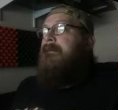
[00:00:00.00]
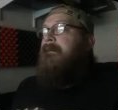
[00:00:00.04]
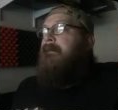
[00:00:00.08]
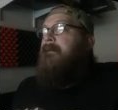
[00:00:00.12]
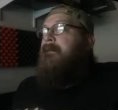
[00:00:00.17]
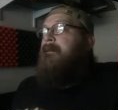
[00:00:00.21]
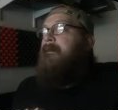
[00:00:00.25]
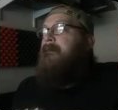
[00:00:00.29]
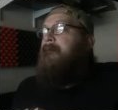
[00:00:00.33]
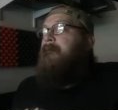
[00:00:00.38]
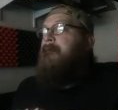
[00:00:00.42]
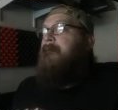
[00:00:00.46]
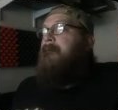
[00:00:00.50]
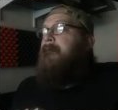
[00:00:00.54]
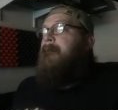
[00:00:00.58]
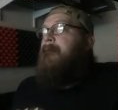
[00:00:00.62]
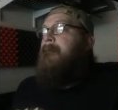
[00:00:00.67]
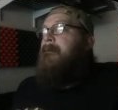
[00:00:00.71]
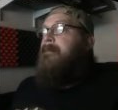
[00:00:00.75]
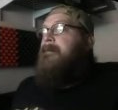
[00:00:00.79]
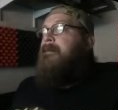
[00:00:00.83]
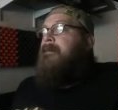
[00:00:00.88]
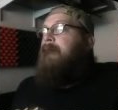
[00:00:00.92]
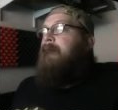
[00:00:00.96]

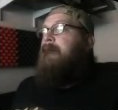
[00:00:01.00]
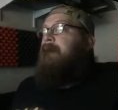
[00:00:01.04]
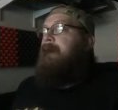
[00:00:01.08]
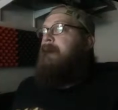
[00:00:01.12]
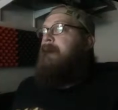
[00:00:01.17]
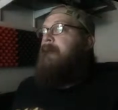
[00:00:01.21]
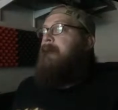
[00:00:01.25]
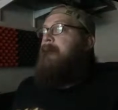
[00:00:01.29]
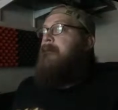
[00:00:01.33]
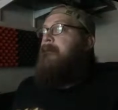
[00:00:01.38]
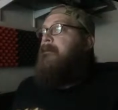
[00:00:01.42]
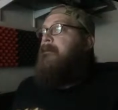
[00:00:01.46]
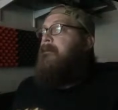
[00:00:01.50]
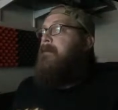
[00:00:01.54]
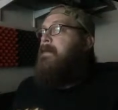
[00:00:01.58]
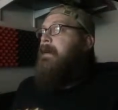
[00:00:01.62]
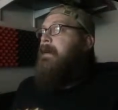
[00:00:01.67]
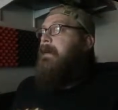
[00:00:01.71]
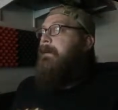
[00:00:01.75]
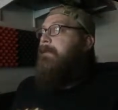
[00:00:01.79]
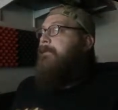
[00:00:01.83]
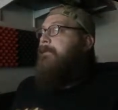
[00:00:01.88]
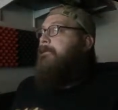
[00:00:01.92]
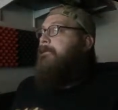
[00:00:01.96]

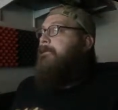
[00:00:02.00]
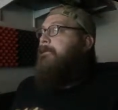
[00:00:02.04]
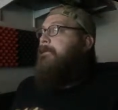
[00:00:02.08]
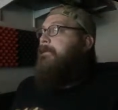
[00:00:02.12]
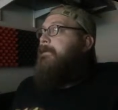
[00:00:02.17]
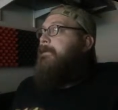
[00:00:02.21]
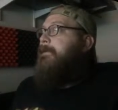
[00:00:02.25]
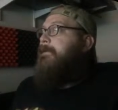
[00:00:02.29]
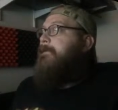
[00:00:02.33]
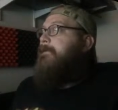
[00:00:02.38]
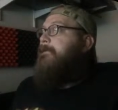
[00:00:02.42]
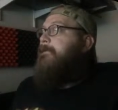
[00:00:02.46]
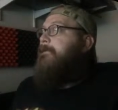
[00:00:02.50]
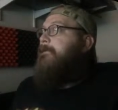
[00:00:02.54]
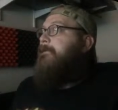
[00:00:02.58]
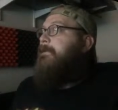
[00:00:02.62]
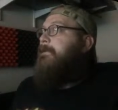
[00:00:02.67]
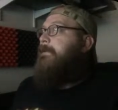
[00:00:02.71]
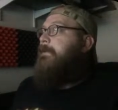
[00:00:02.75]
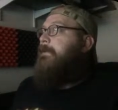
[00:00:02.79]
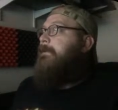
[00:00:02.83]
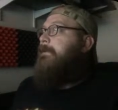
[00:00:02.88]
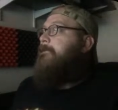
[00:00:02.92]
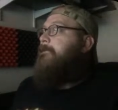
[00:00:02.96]

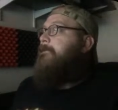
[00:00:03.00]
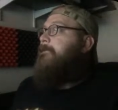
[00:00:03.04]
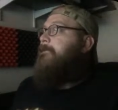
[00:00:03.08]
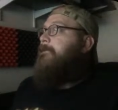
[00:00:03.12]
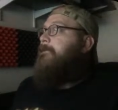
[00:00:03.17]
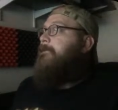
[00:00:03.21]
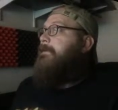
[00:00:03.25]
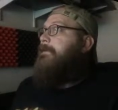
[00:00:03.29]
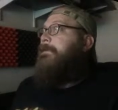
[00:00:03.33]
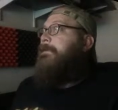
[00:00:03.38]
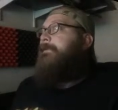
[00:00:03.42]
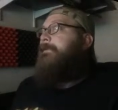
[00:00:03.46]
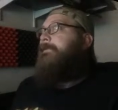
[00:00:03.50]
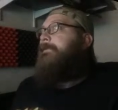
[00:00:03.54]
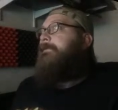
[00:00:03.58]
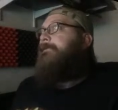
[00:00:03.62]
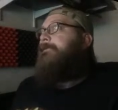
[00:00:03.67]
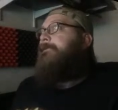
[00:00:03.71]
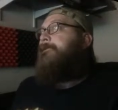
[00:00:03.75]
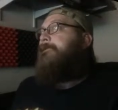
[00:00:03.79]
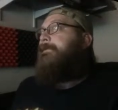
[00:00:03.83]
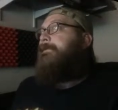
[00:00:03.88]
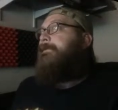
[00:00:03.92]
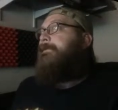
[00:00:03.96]

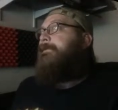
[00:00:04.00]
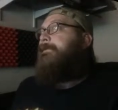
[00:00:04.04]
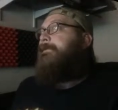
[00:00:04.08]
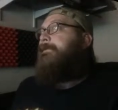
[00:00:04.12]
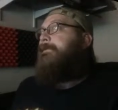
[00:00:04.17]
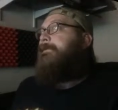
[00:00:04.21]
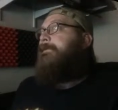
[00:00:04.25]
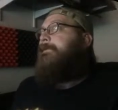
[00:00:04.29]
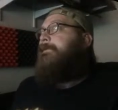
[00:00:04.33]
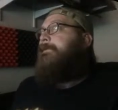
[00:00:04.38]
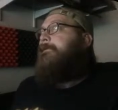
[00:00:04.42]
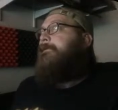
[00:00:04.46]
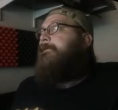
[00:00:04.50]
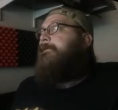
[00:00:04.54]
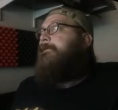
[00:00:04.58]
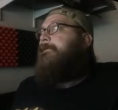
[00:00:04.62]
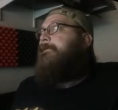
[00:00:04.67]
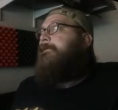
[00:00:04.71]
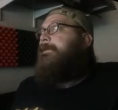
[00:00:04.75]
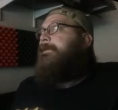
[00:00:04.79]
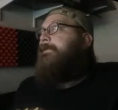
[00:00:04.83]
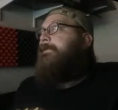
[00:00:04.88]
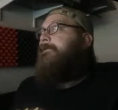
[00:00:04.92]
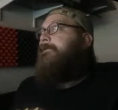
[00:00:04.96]

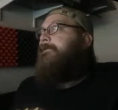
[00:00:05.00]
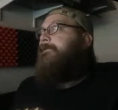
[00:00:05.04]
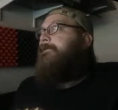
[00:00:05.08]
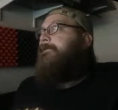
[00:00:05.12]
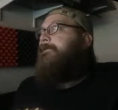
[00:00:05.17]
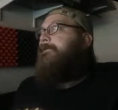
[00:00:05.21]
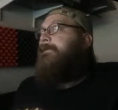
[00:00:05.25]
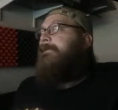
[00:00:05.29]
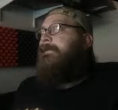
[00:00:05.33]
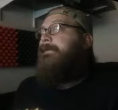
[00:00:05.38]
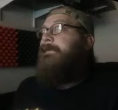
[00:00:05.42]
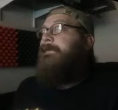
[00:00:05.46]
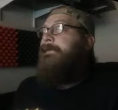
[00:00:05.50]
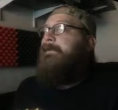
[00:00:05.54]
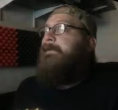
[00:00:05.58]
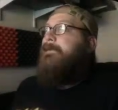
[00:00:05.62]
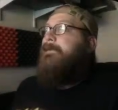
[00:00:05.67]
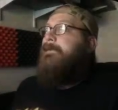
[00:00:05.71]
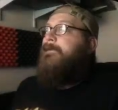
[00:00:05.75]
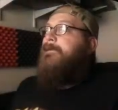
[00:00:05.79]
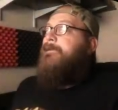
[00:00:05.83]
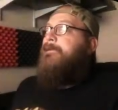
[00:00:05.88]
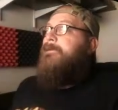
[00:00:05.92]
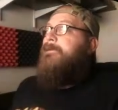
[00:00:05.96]

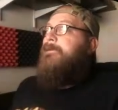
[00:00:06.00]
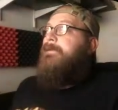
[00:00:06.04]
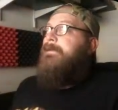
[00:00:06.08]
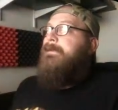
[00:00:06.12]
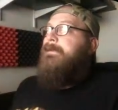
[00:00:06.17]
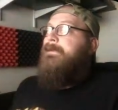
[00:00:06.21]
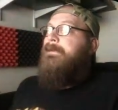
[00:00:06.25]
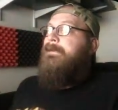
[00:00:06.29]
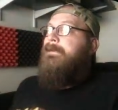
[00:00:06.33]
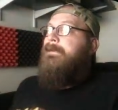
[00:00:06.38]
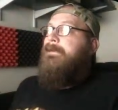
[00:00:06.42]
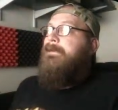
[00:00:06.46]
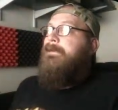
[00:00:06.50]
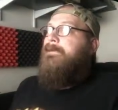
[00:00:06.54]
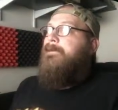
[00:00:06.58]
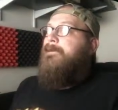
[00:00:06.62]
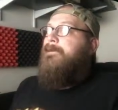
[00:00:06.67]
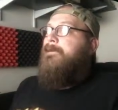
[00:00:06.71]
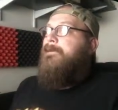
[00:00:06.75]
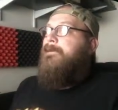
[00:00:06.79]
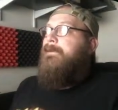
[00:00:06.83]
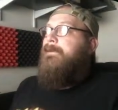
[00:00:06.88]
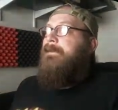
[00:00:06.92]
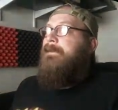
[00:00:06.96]

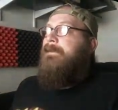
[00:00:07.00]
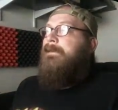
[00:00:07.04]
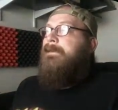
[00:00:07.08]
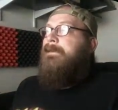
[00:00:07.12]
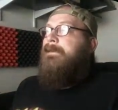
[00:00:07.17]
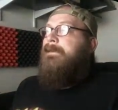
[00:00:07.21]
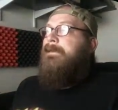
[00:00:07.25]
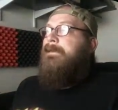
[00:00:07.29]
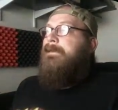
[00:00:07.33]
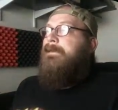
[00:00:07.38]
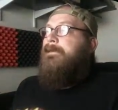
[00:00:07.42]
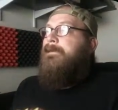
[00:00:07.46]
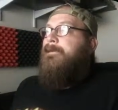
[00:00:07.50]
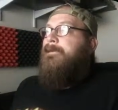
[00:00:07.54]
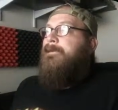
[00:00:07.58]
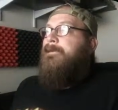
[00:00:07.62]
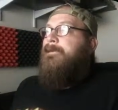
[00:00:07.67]
(no one is talking)